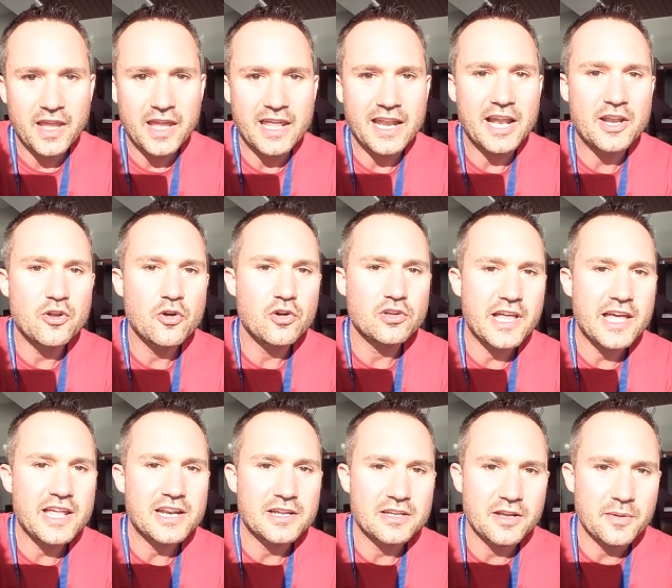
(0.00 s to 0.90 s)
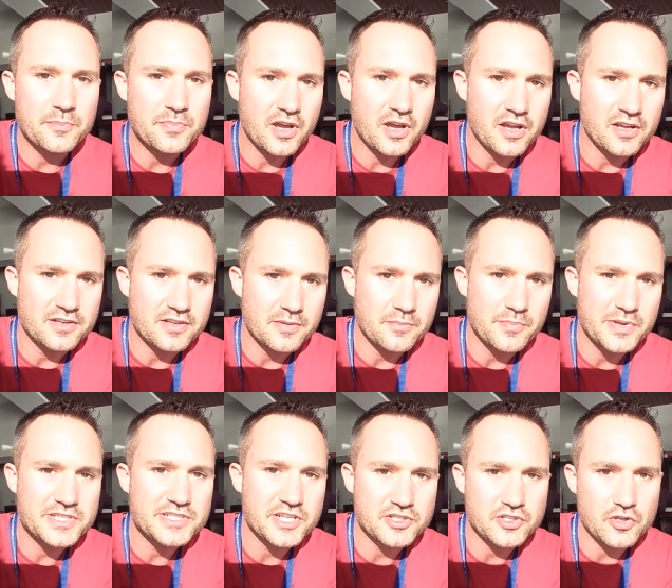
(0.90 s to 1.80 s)
And I know a lot of uh, uh,
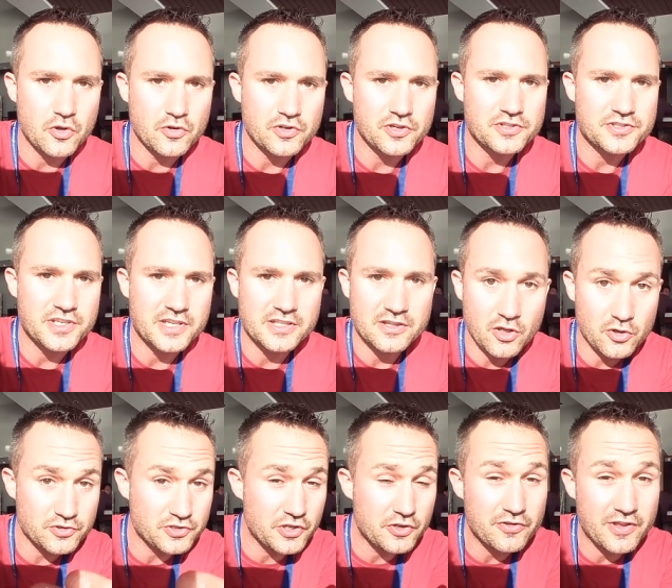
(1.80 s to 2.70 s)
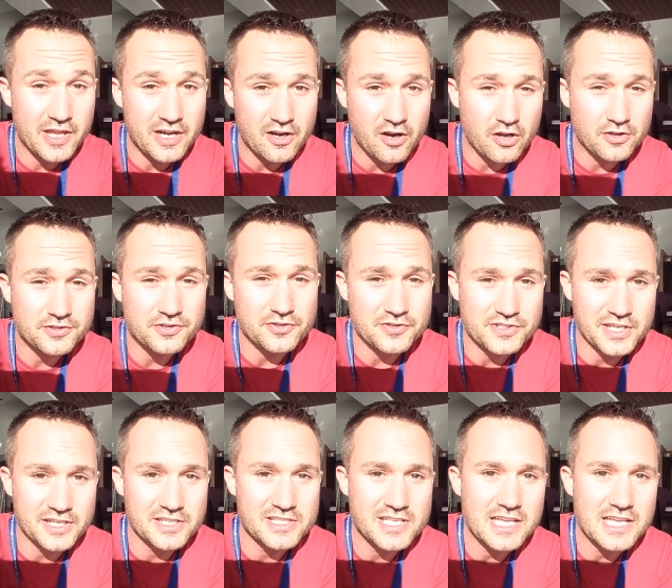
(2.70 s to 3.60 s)
business owners and those of you that are also
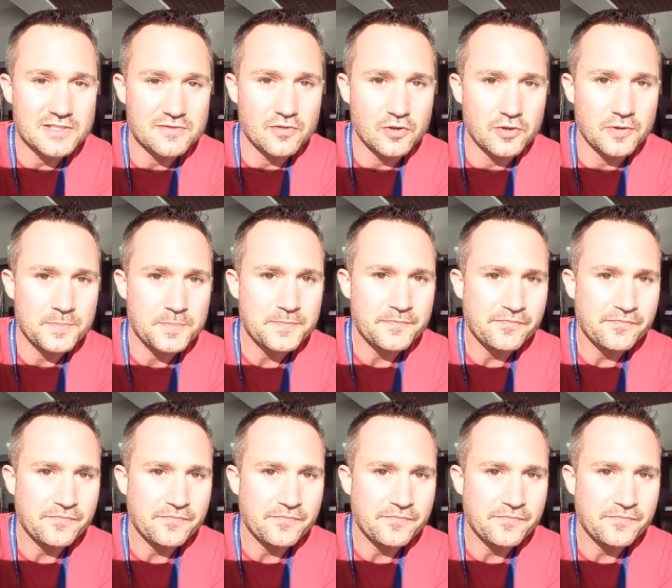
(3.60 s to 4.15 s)
successful,